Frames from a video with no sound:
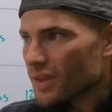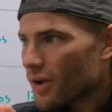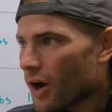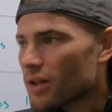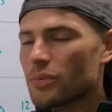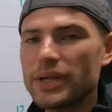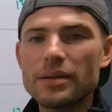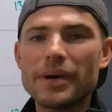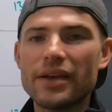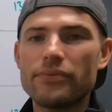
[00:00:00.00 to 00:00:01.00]
Halloween
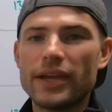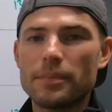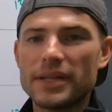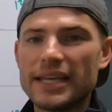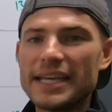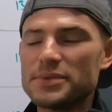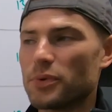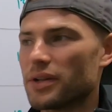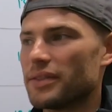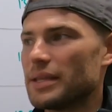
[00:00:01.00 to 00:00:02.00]
in my family is
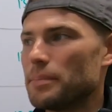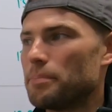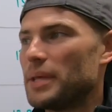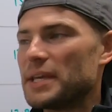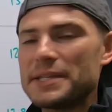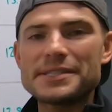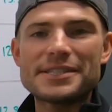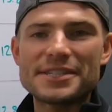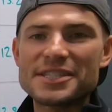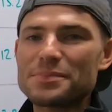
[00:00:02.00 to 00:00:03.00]
one of the
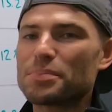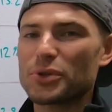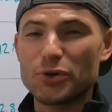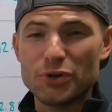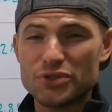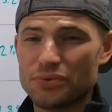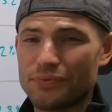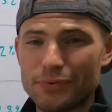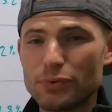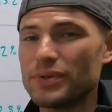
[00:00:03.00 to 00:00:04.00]
biggest splurge
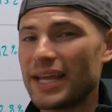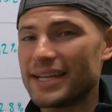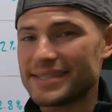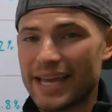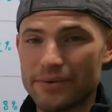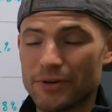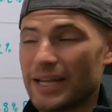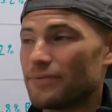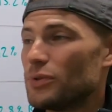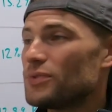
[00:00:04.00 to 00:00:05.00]
food days ever.
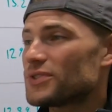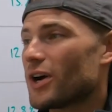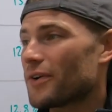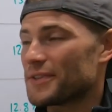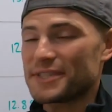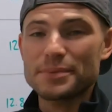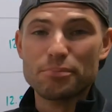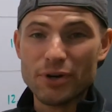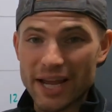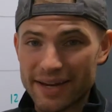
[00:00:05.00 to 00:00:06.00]
If you saw the
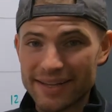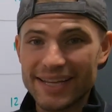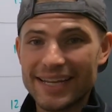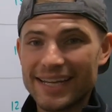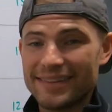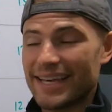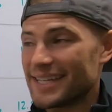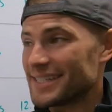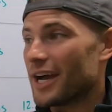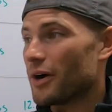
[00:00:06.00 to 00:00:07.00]
spread that
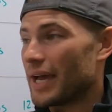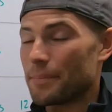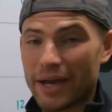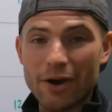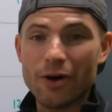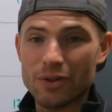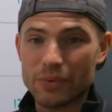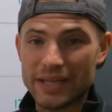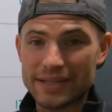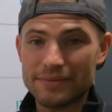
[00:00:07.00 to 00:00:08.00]
is out at my
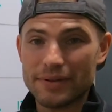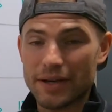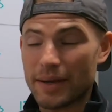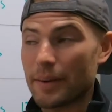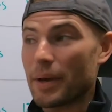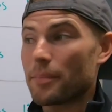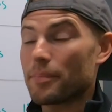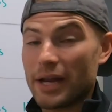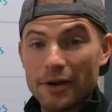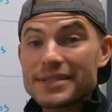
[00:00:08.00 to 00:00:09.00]
Halloween, at my
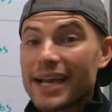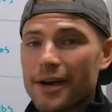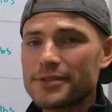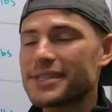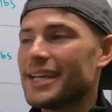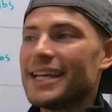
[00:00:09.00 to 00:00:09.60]
parents' house,